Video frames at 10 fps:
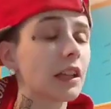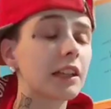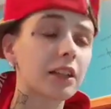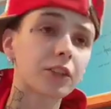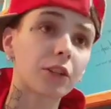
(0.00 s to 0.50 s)
they
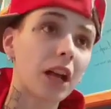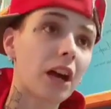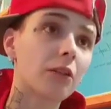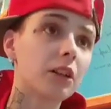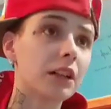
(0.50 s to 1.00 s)
kicked her
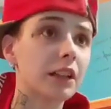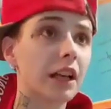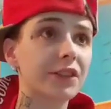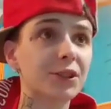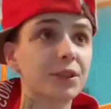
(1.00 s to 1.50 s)
out,
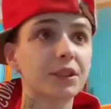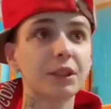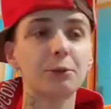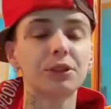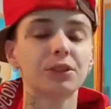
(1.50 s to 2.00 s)
and I
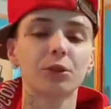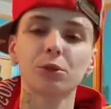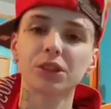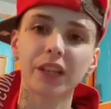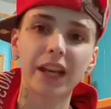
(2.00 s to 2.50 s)
just, it was
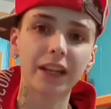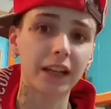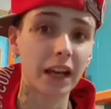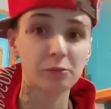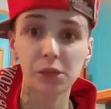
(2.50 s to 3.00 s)
so sad.
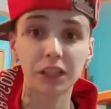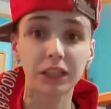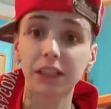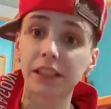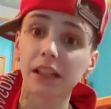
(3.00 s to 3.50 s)
I
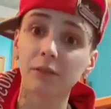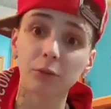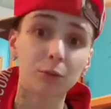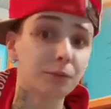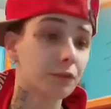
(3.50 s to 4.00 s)
waited in
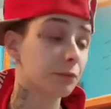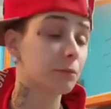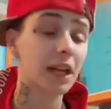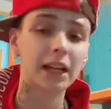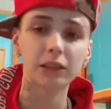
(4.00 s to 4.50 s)
that room for
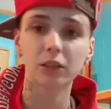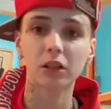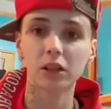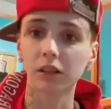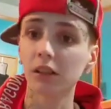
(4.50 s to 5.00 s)
mad
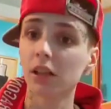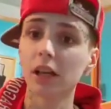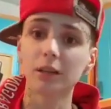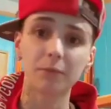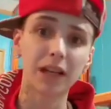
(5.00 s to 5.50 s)
long,
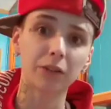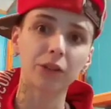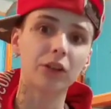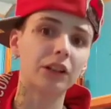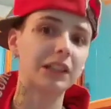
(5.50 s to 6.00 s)

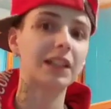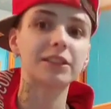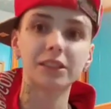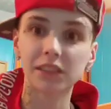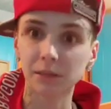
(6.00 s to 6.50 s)
mad long, and
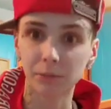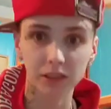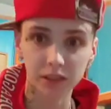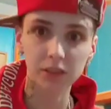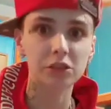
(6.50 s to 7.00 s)
I just see
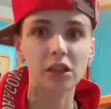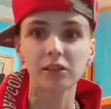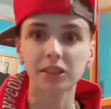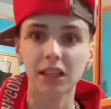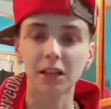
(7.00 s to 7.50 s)
my sister
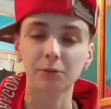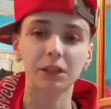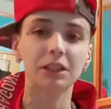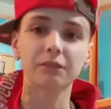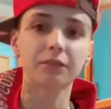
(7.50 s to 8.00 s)
outside
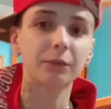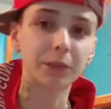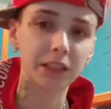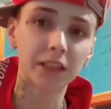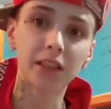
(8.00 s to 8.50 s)
waiting for
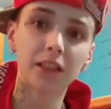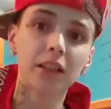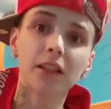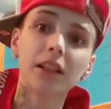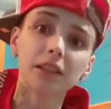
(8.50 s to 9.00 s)
me,
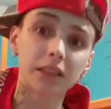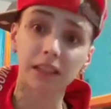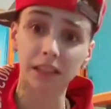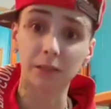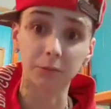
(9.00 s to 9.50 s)

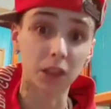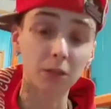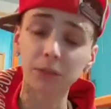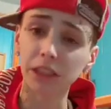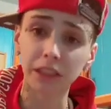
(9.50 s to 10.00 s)
thinking I'm
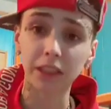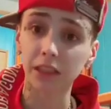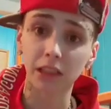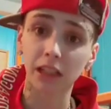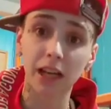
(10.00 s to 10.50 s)

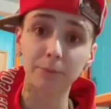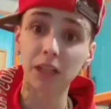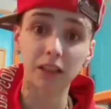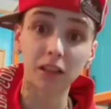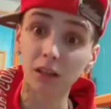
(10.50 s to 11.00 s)
coming. I'm
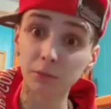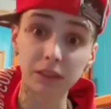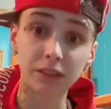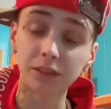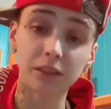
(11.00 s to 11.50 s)
not
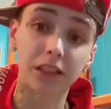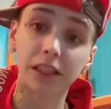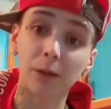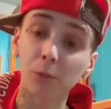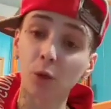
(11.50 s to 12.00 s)
coming.
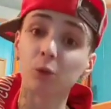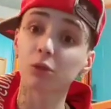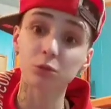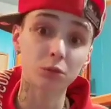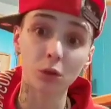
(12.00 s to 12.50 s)
Like, I'm
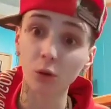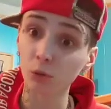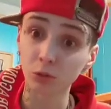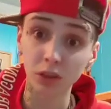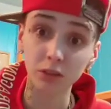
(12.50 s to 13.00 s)
going to a
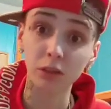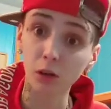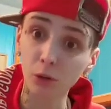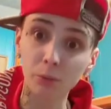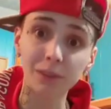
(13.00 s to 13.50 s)
whole nother
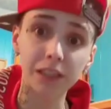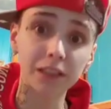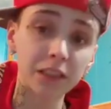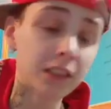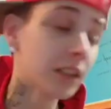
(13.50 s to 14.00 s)
home,
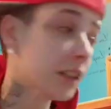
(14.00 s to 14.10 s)
man.